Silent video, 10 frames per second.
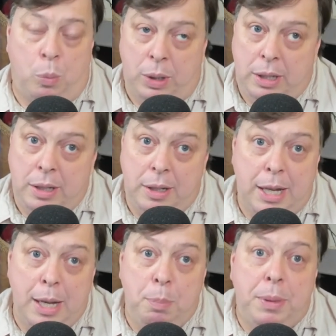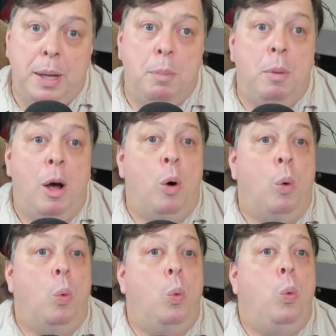We need to keep them
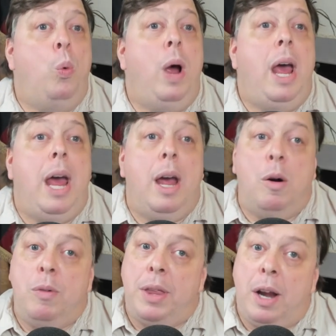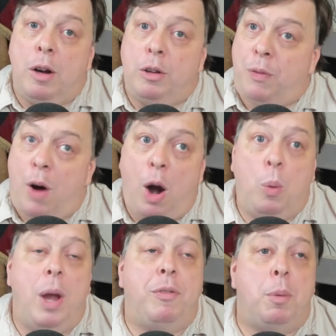way over there as far
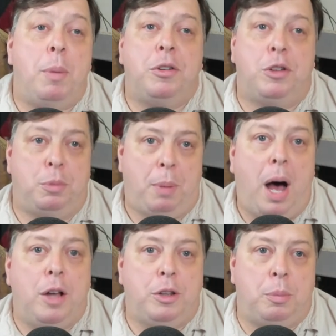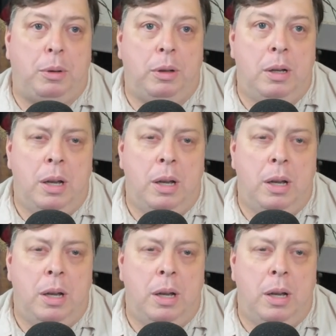away from us as possible.